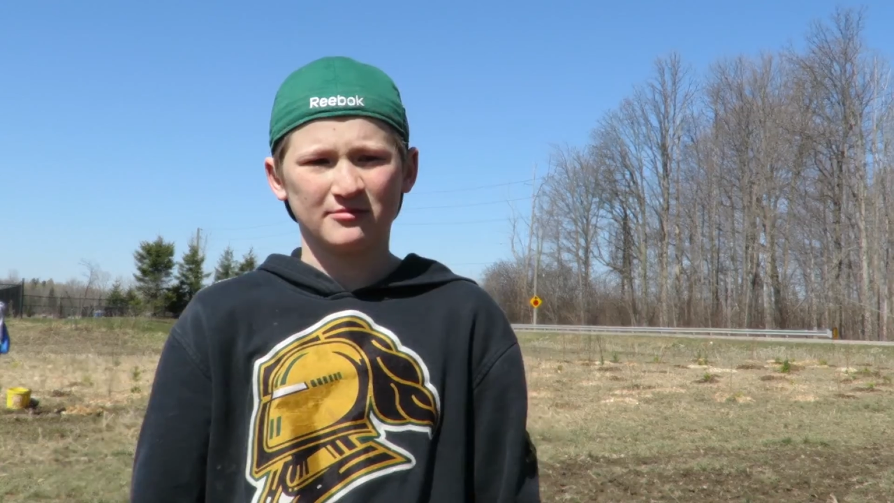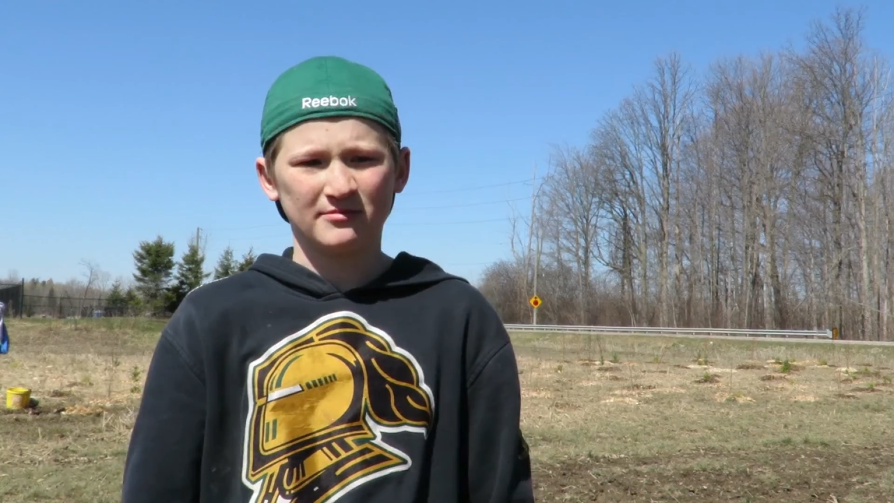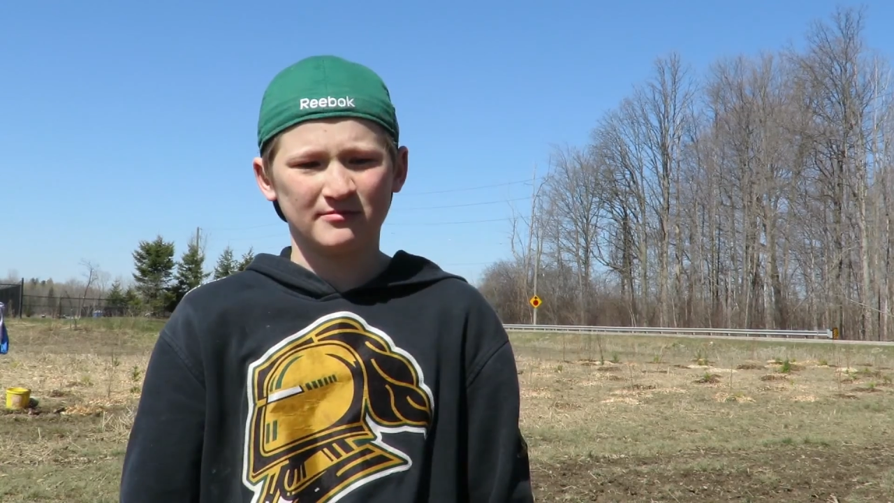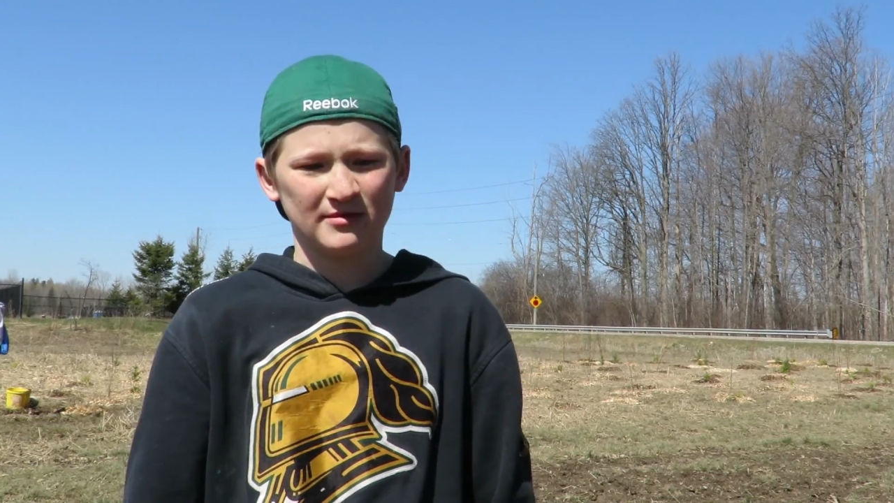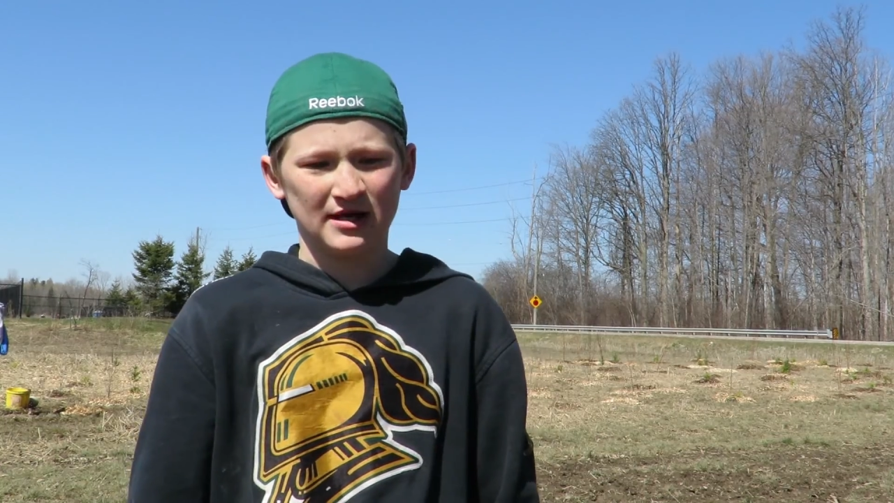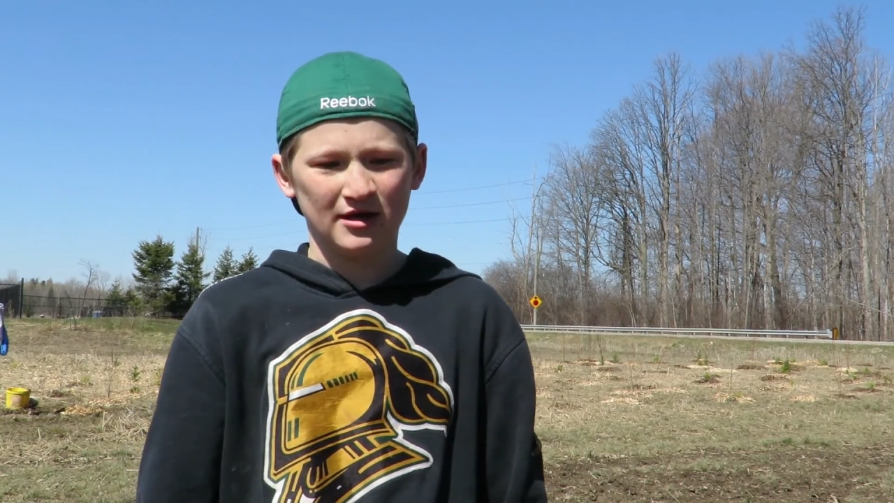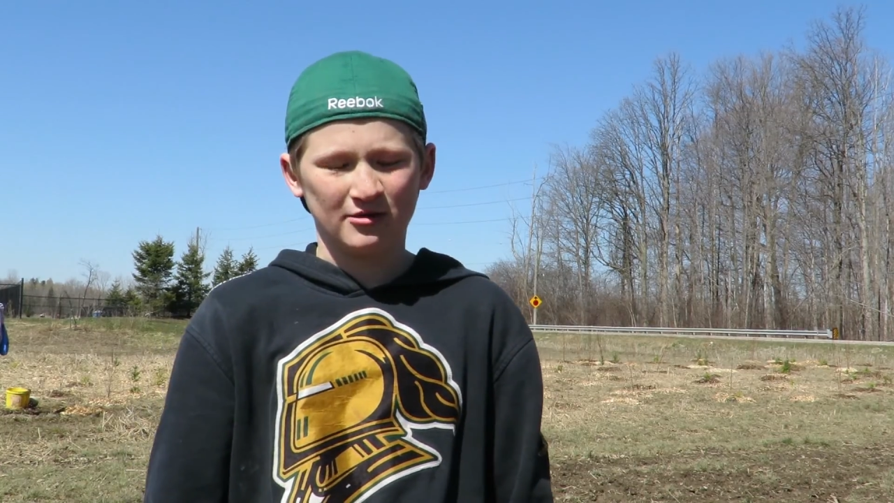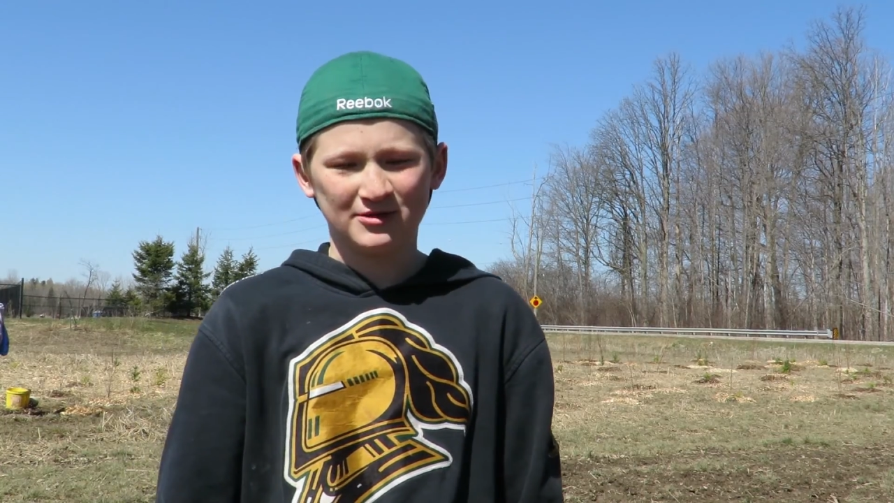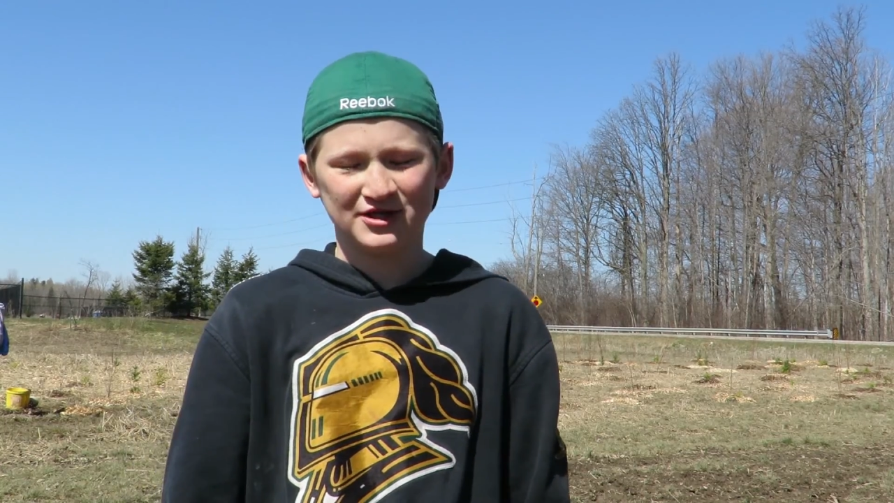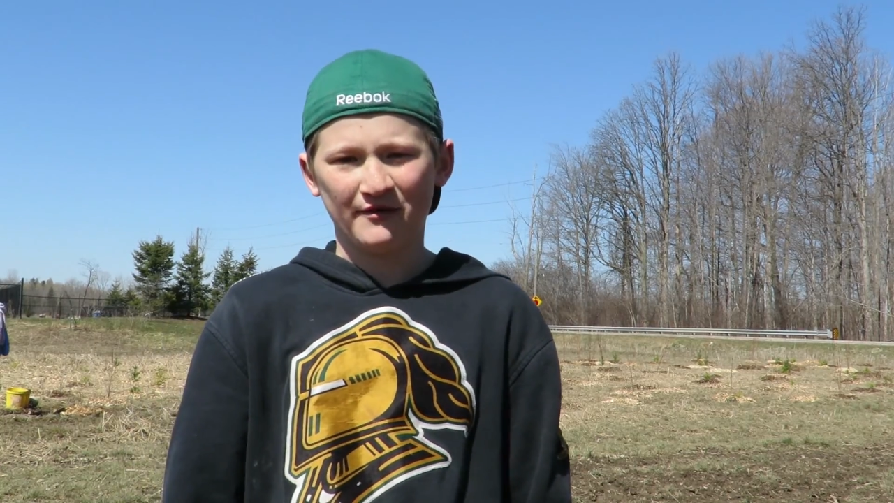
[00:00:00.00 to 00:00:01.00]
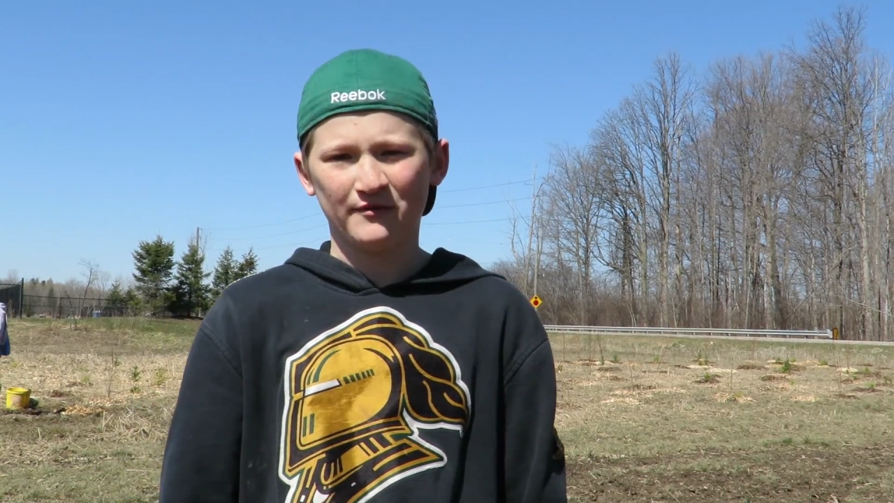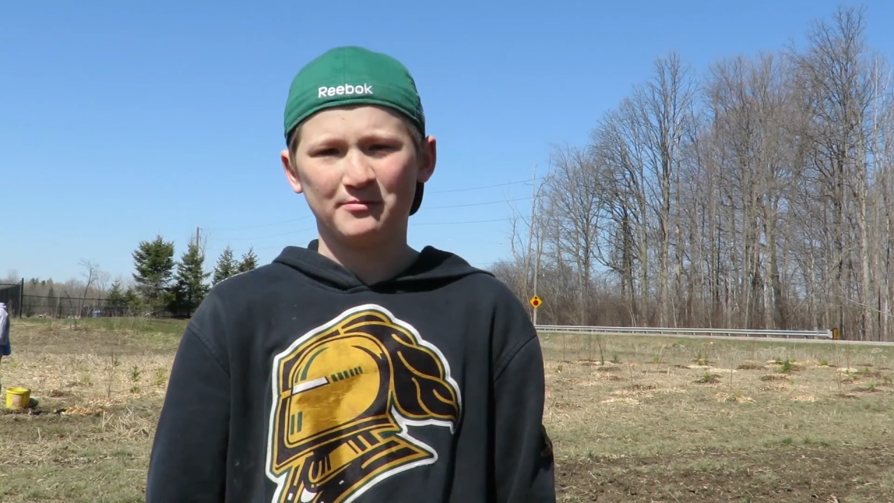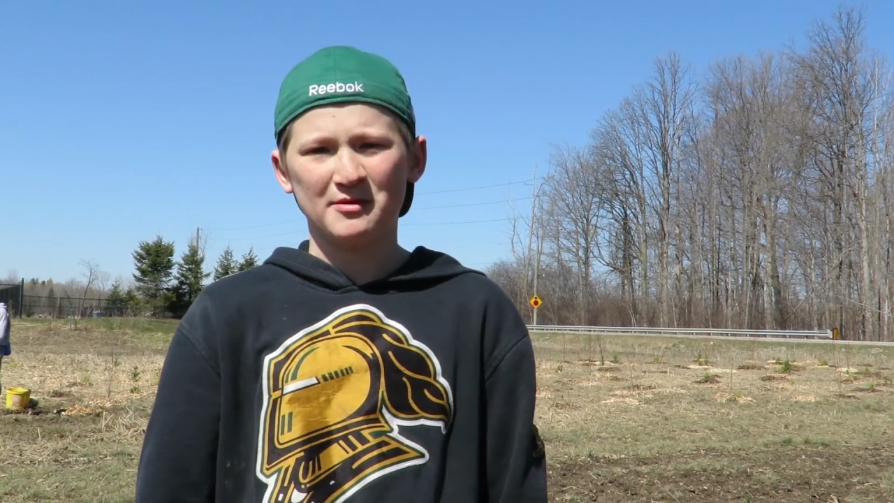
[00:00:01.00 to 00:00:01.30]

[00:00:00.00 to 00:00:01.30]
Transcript: how much effort